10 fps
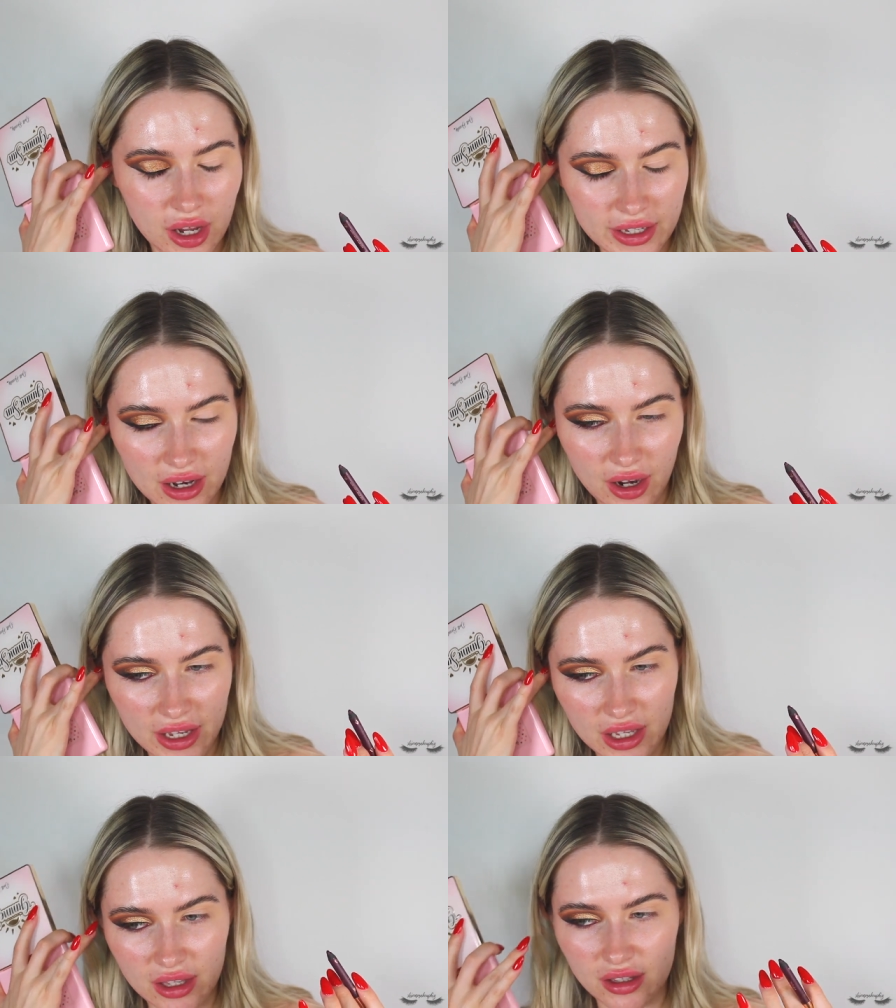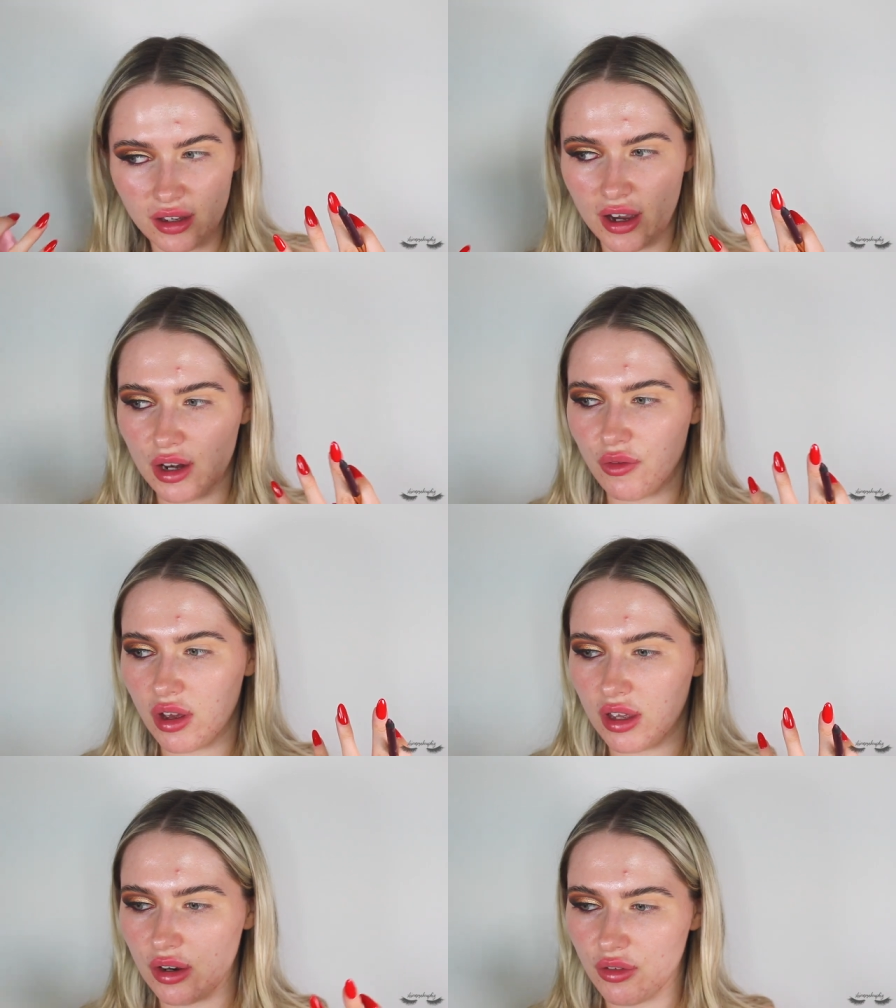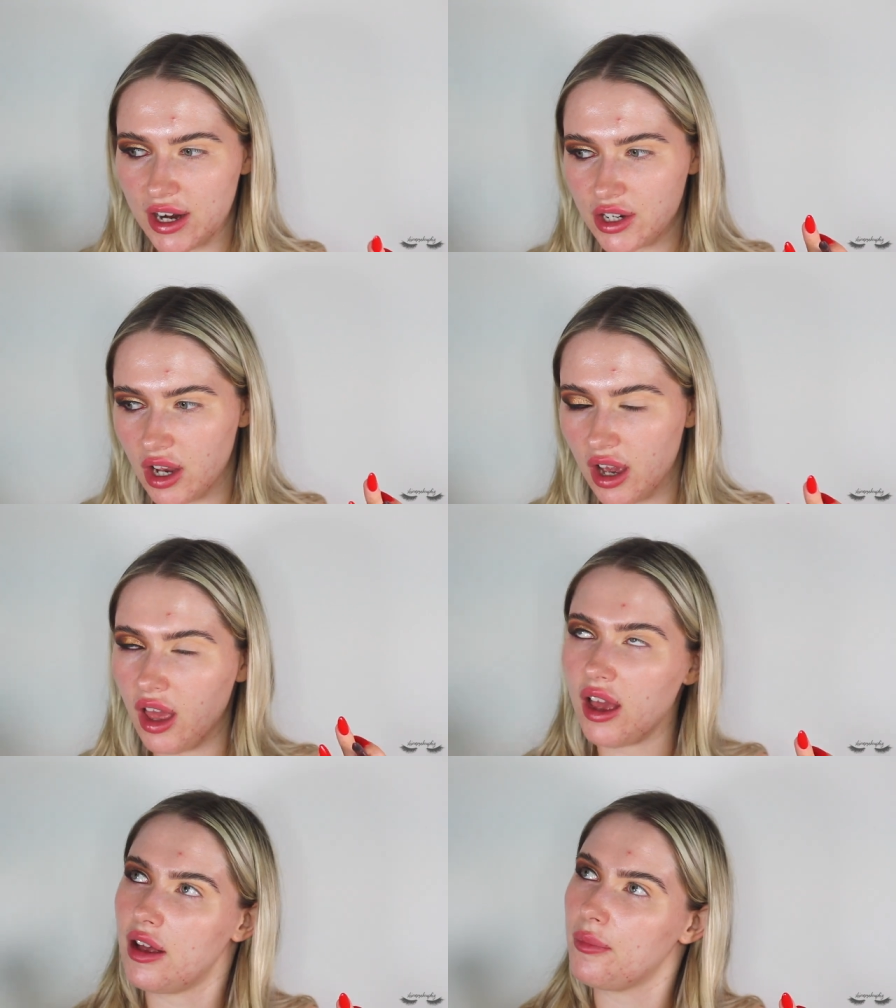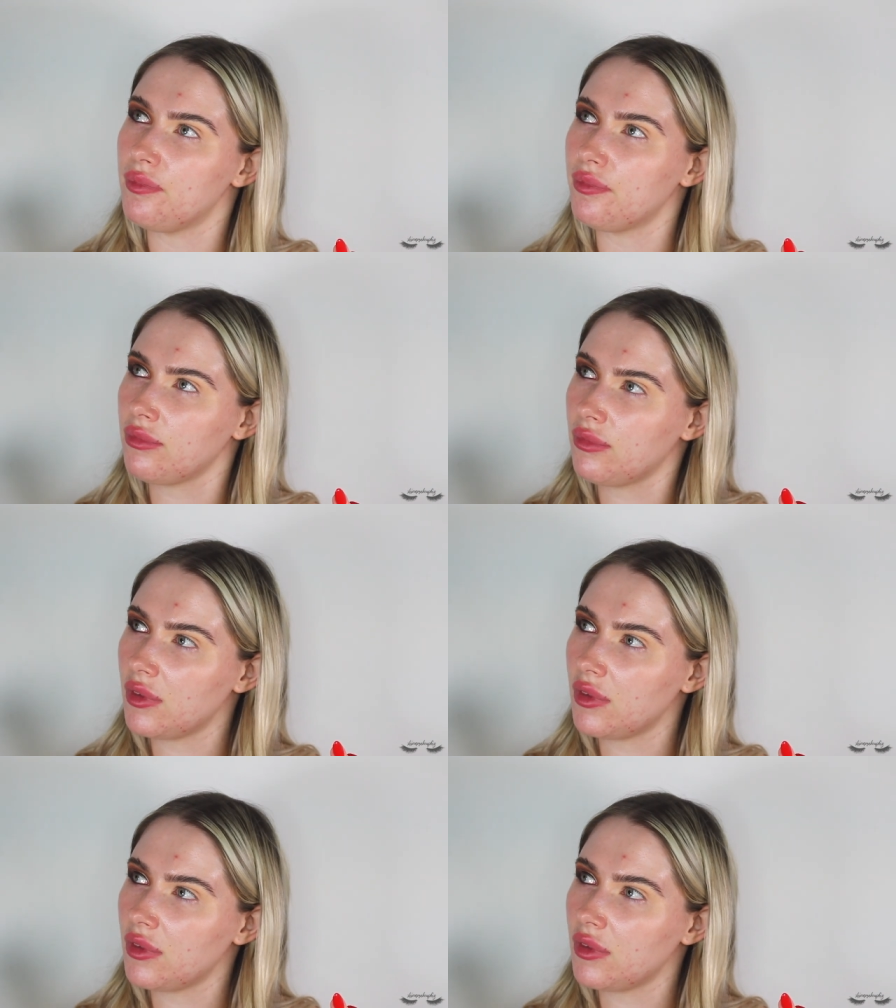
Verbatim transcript: I get like kind of irrational, um,